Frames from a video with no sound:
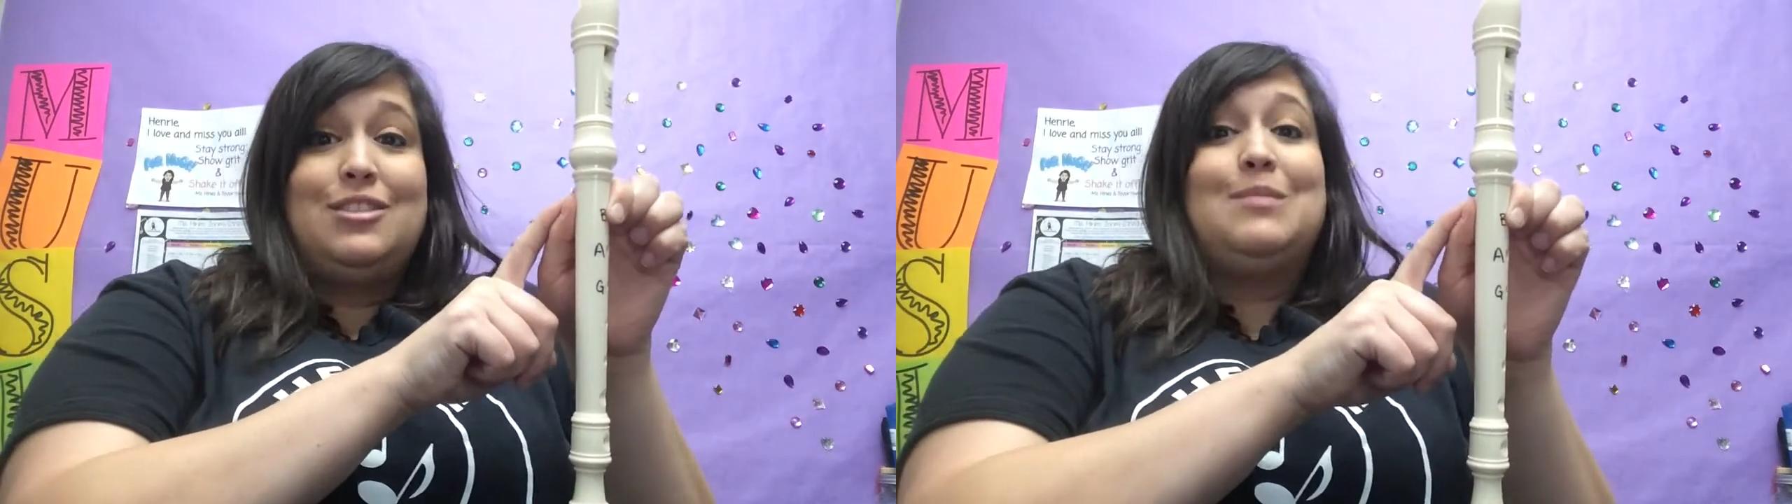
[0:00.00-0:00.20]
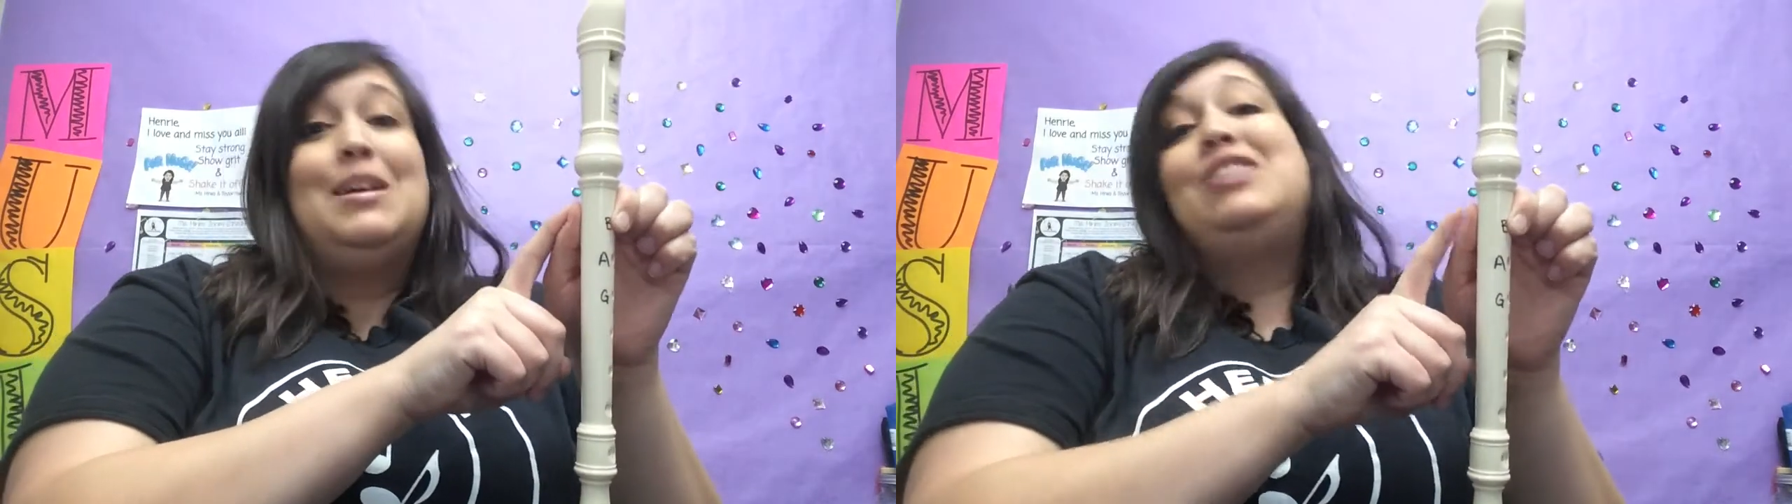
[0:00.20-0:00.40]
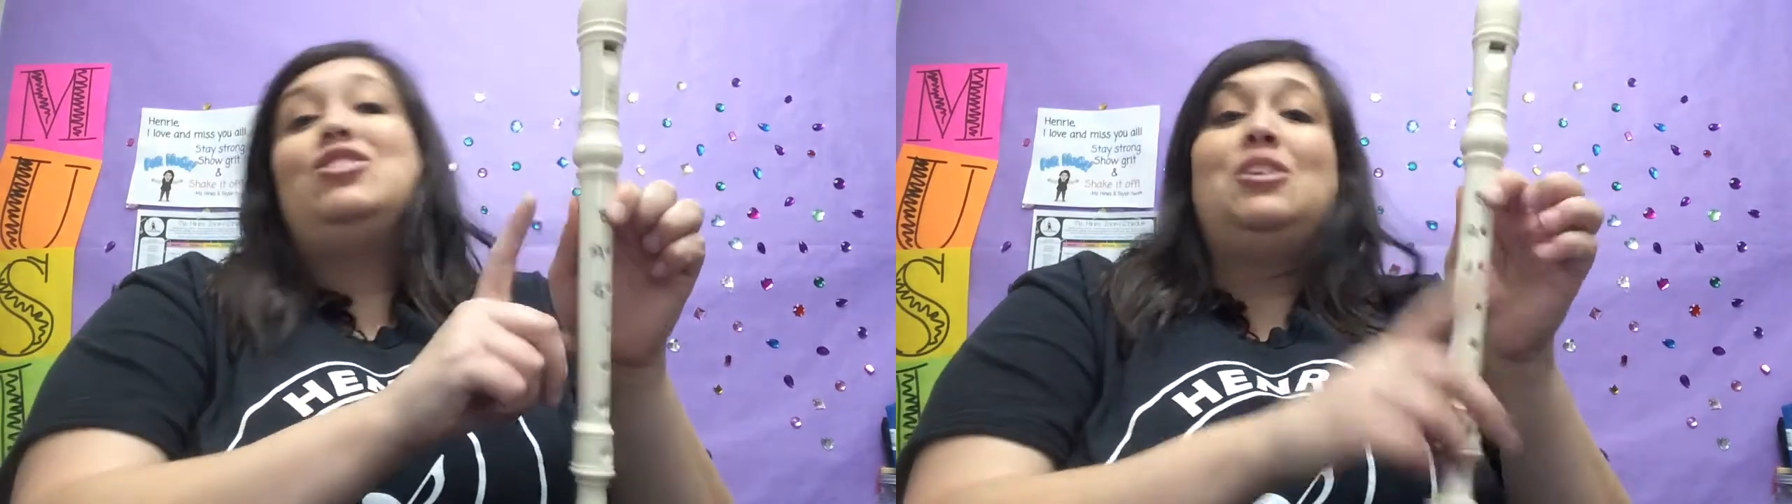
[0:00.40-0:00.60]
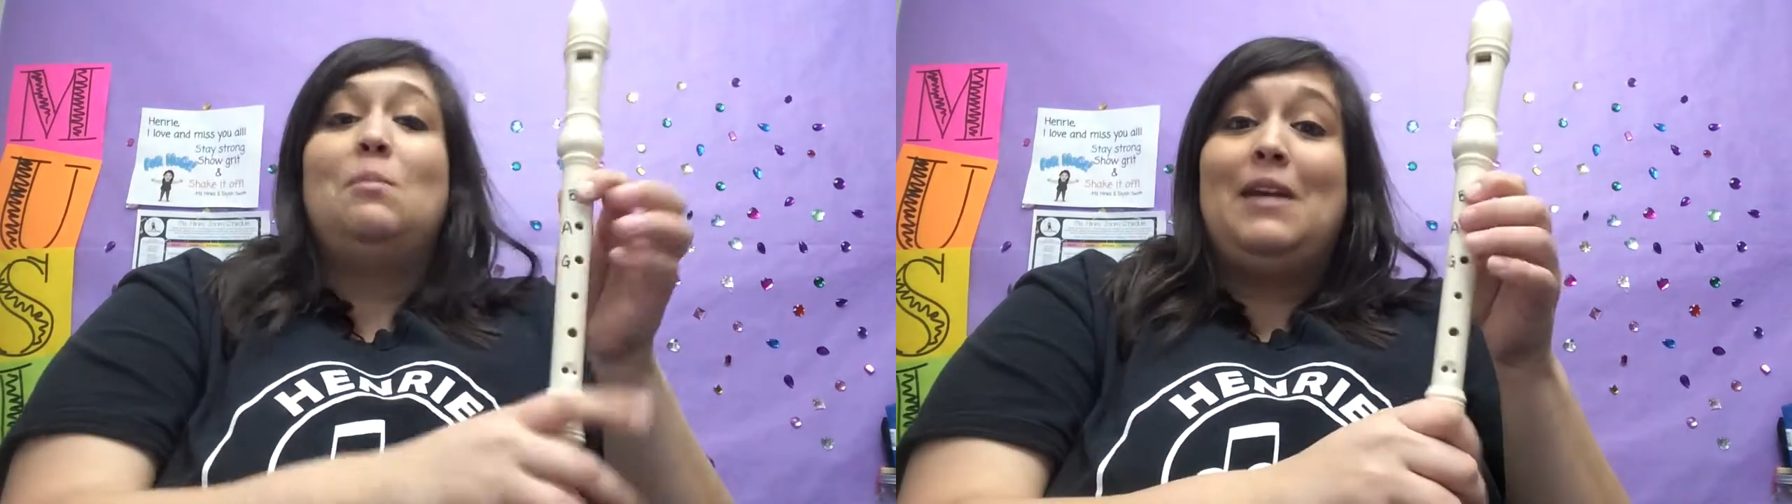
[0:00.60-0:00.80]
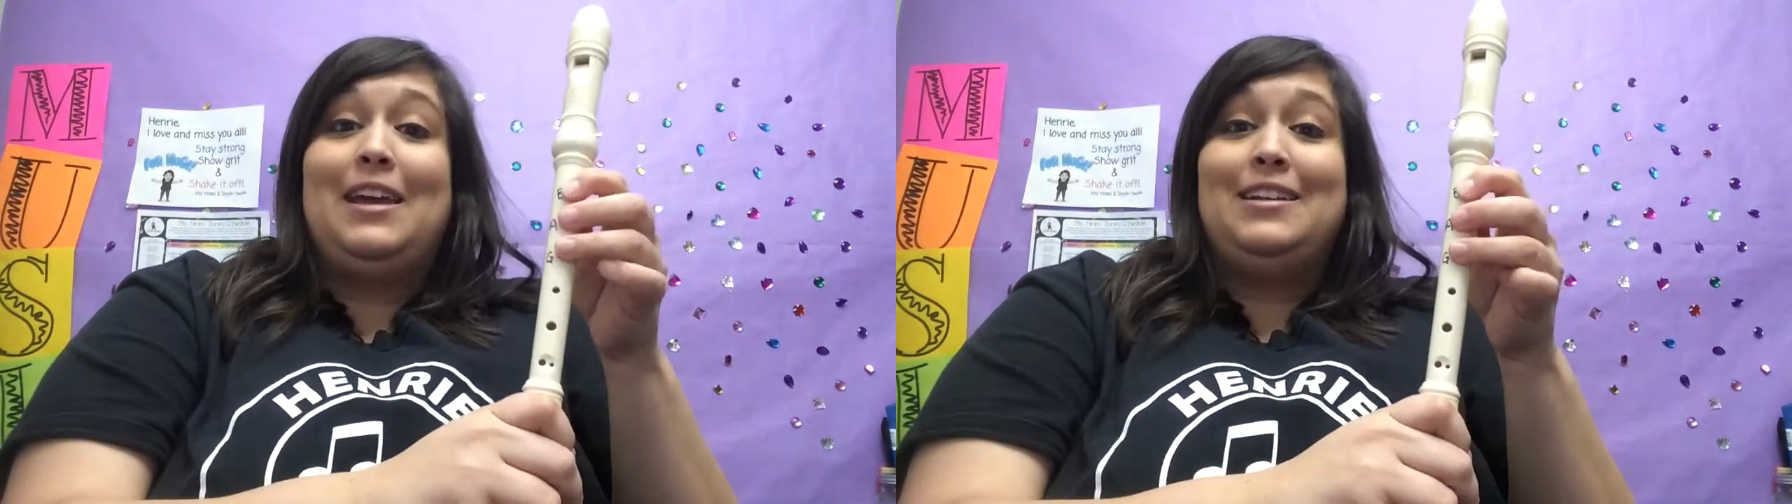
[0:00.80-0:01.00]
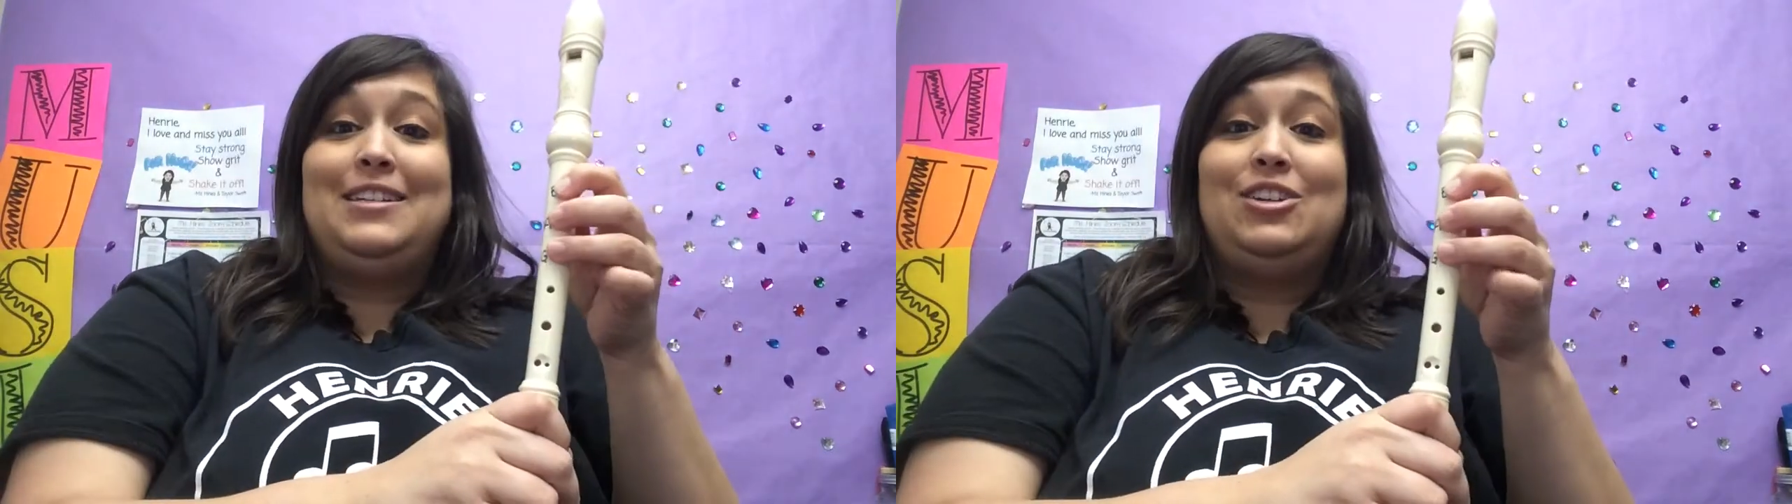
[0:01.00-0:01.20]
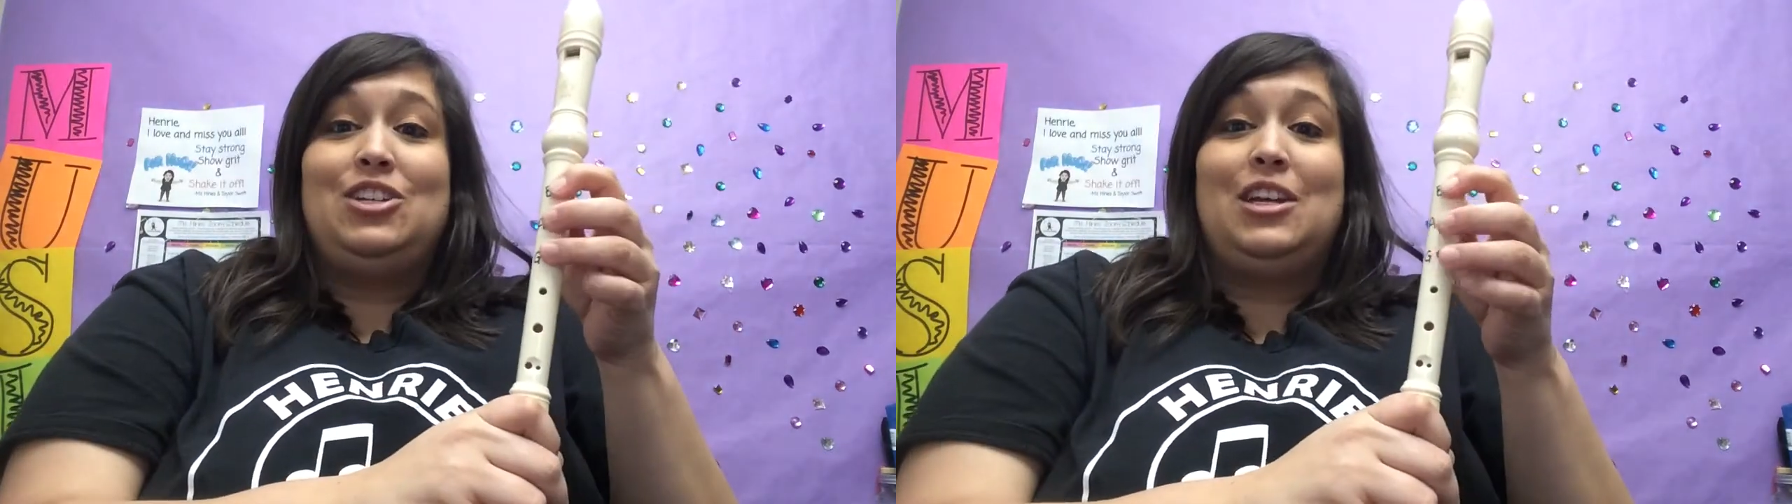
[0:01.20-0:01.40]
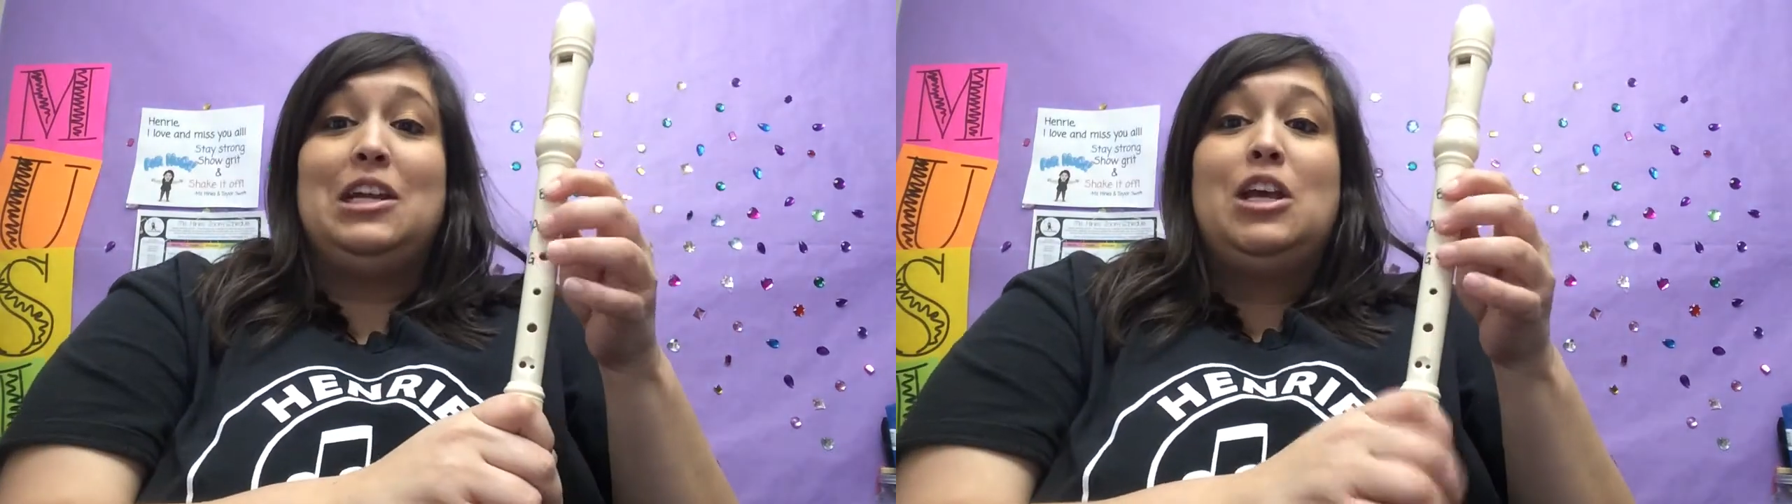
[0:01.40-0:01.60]
So make sure you're paying
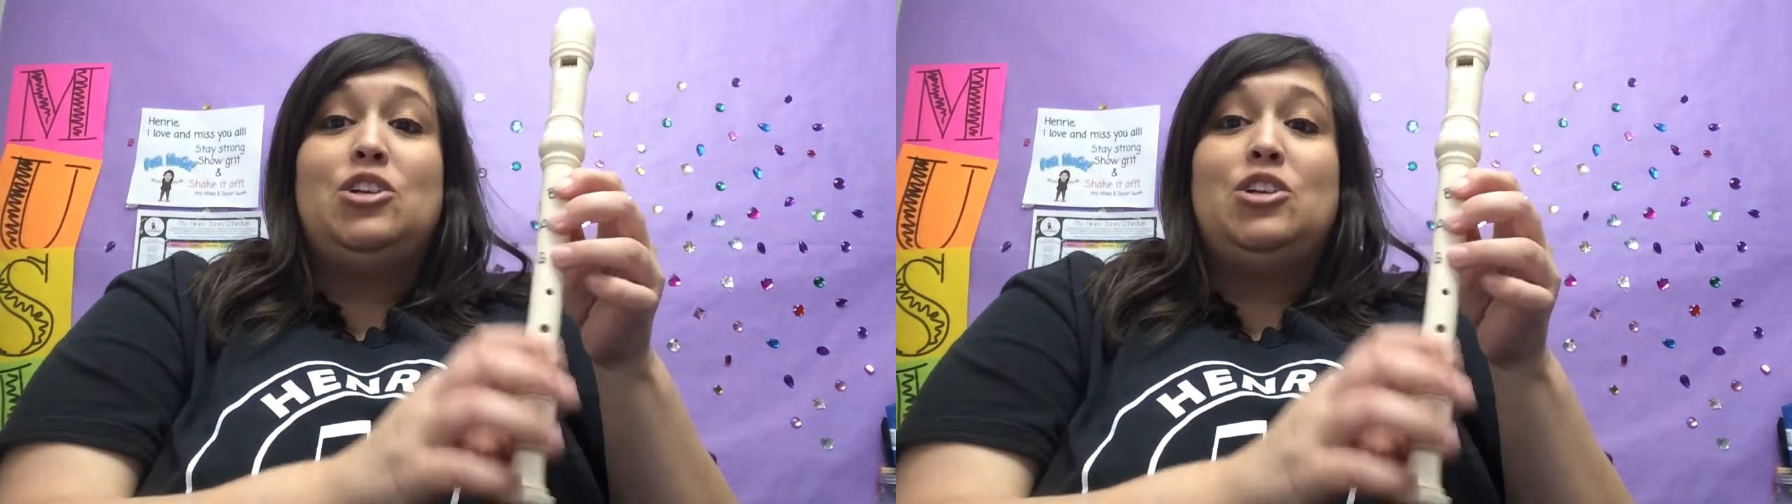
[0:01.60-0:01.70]
attention